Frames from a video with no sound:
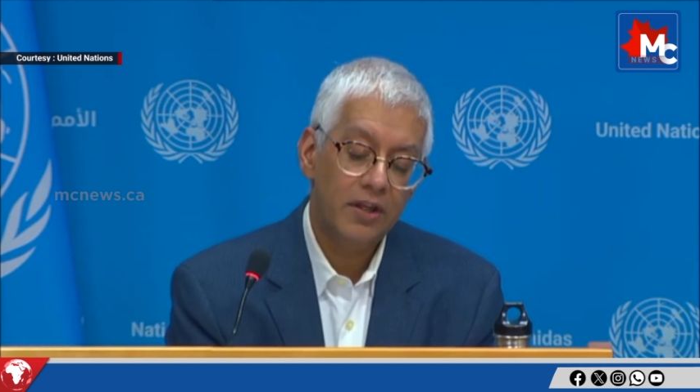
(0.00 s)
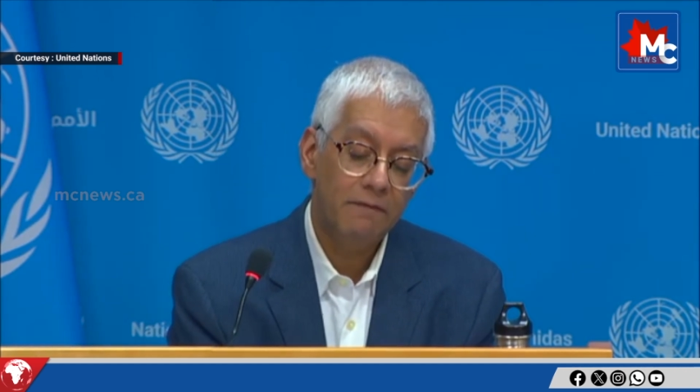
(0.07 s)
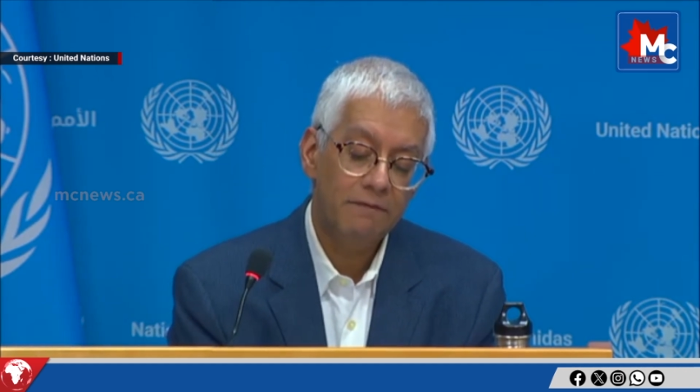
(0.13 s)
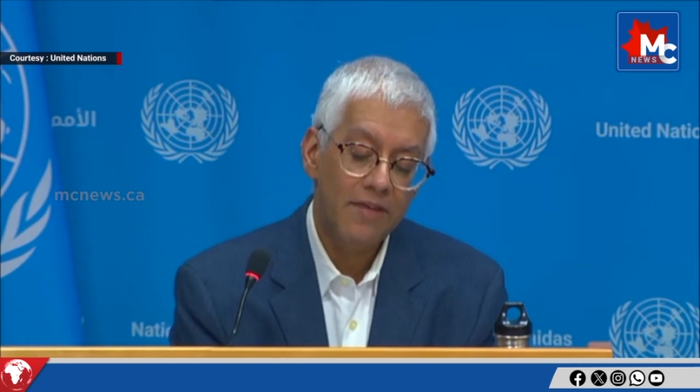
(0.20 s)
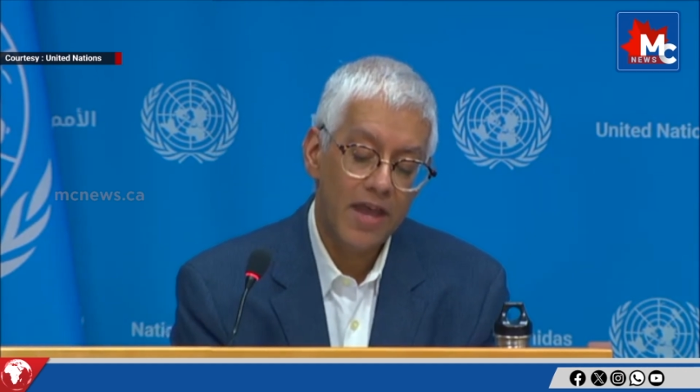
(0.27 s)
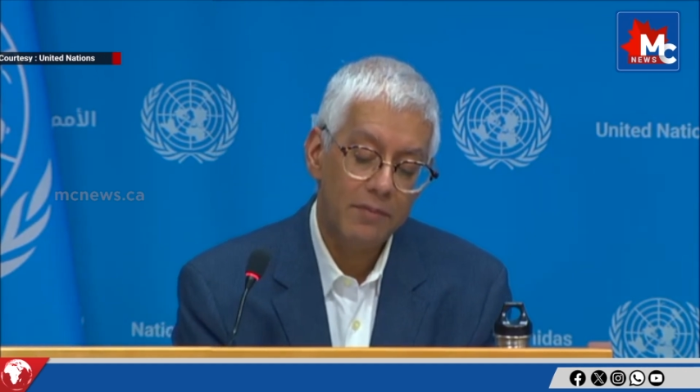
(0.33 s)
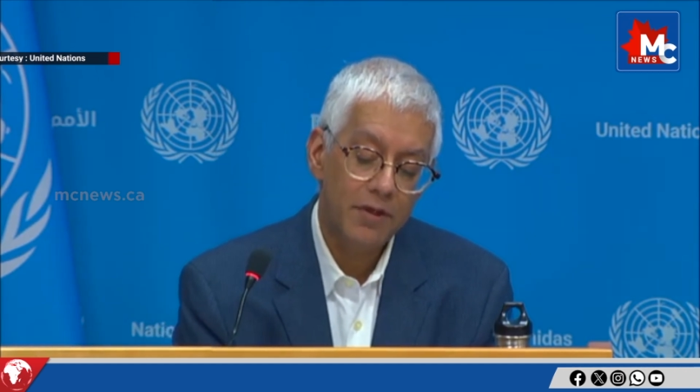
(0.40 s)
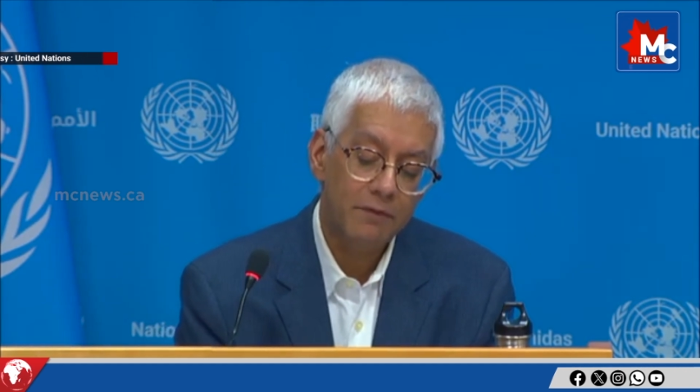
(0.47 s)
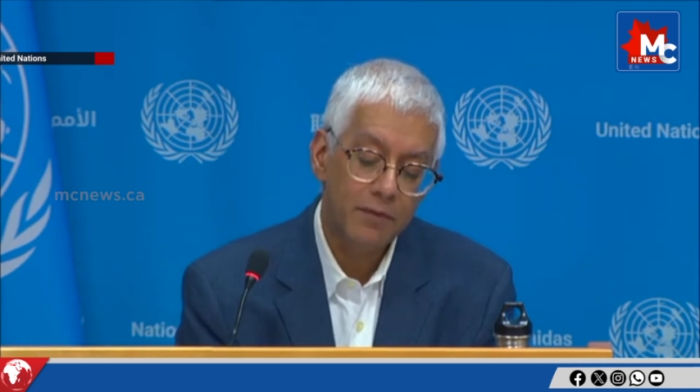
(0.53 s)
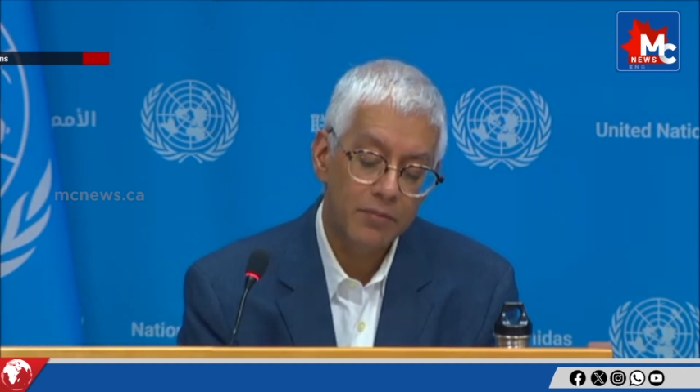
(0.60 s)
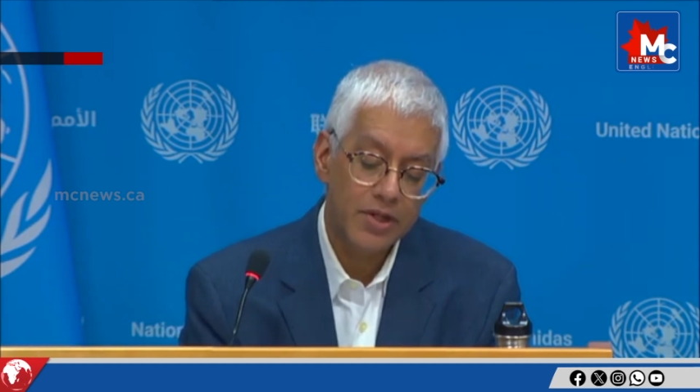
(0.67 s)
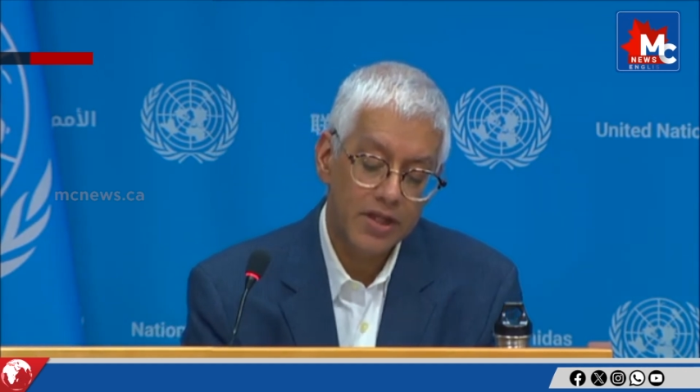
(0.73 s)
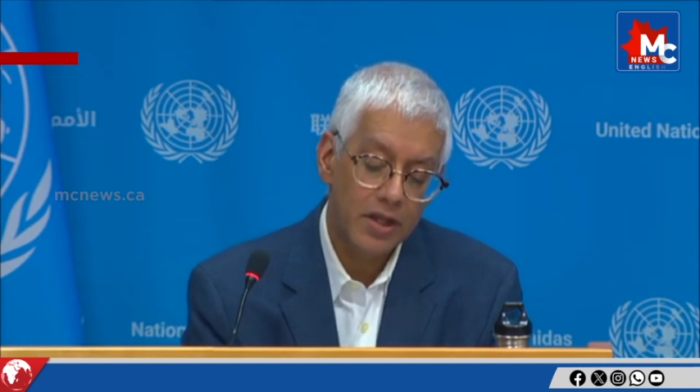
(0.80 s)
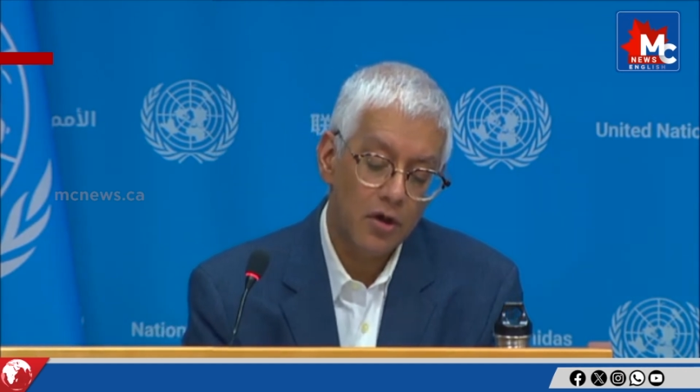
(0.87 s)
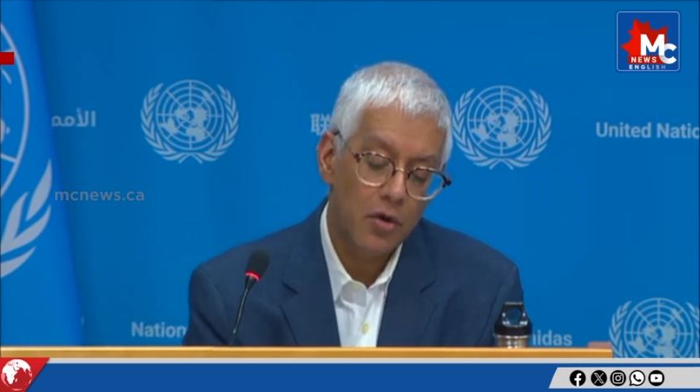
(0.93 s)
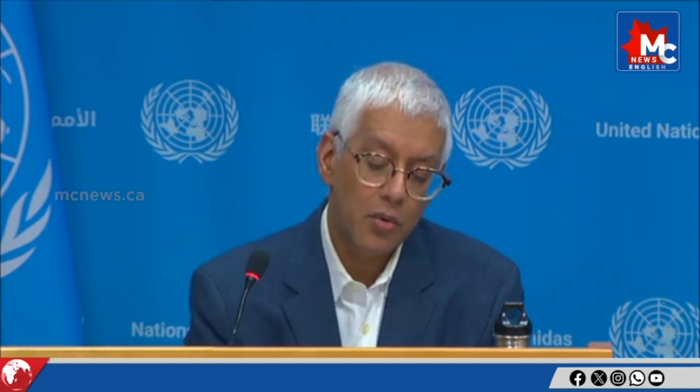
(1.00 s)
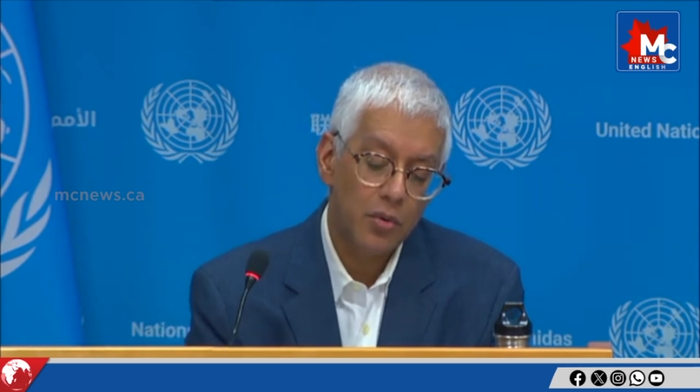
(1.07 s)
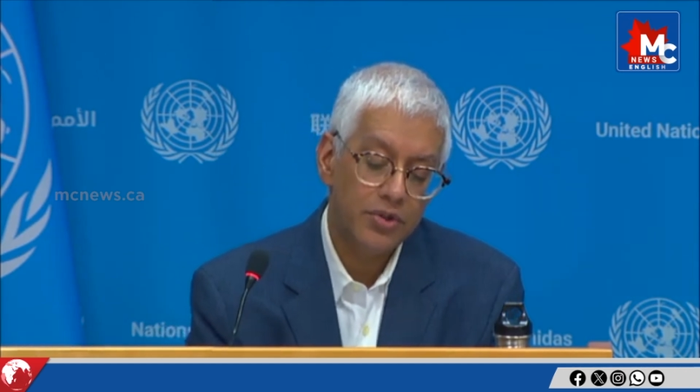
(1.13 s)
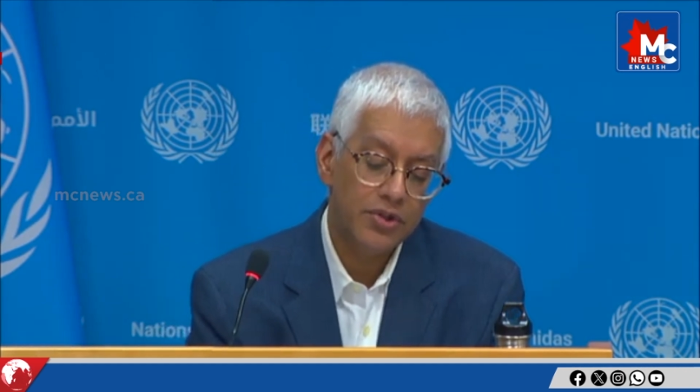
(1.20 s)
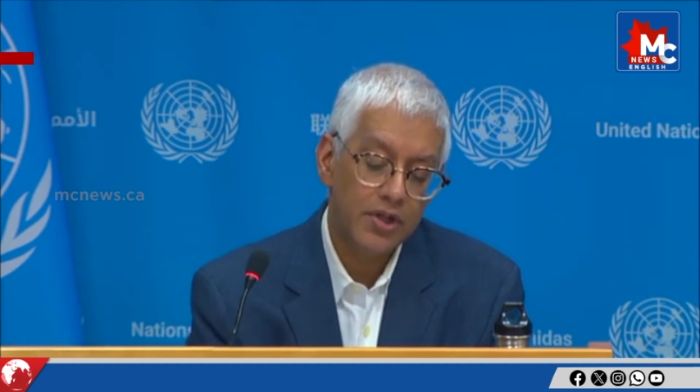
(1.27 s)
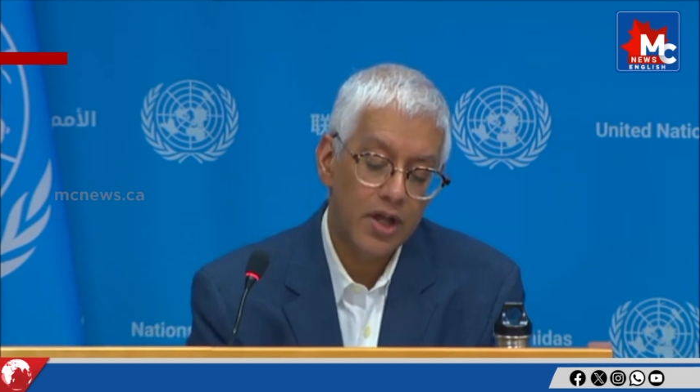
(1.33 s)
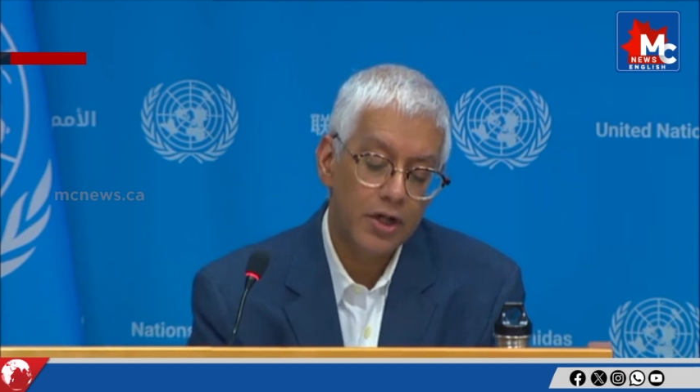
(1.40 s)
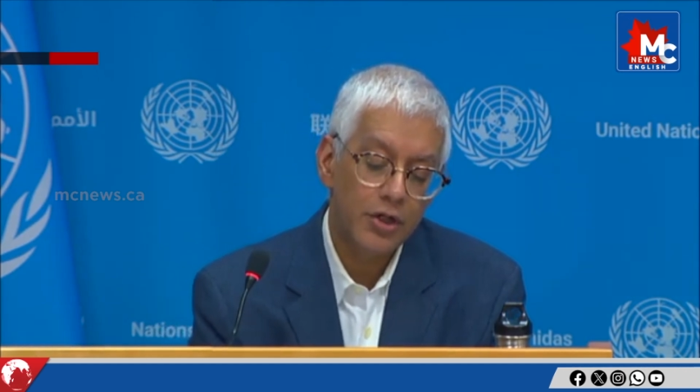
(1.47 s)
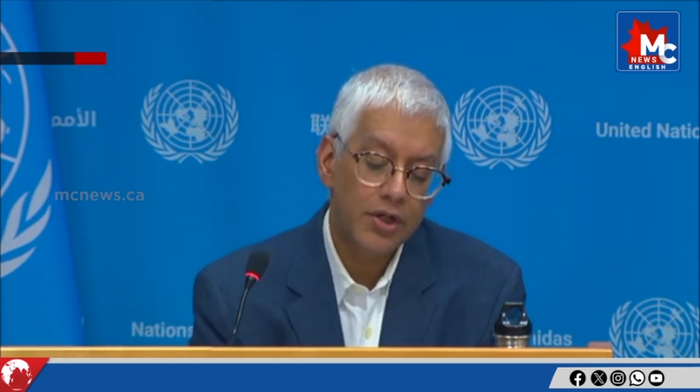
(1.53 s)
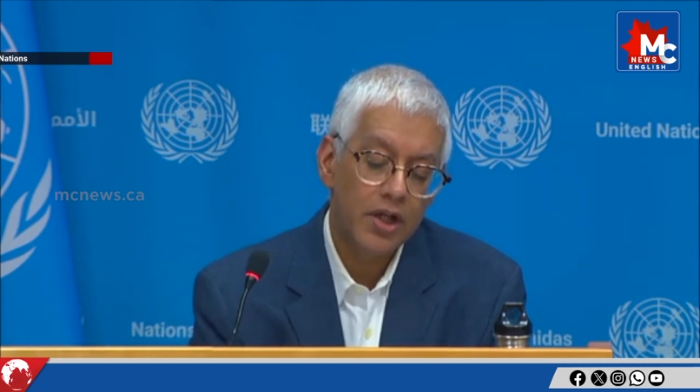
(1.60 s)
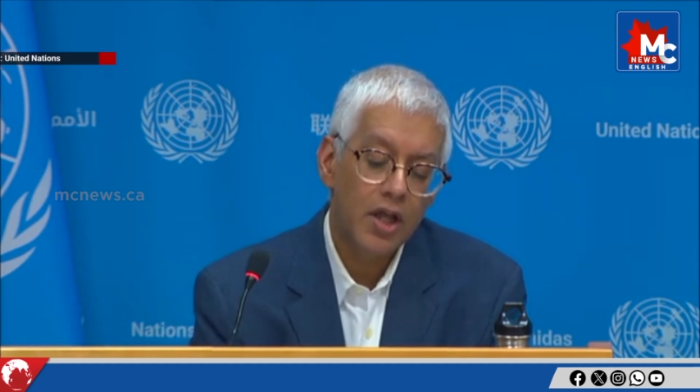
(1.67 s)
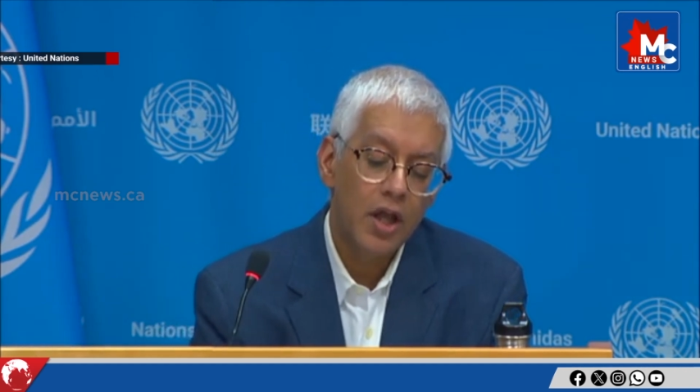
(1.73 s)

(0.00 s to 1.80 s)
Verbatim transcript: famine from taking hold in the country,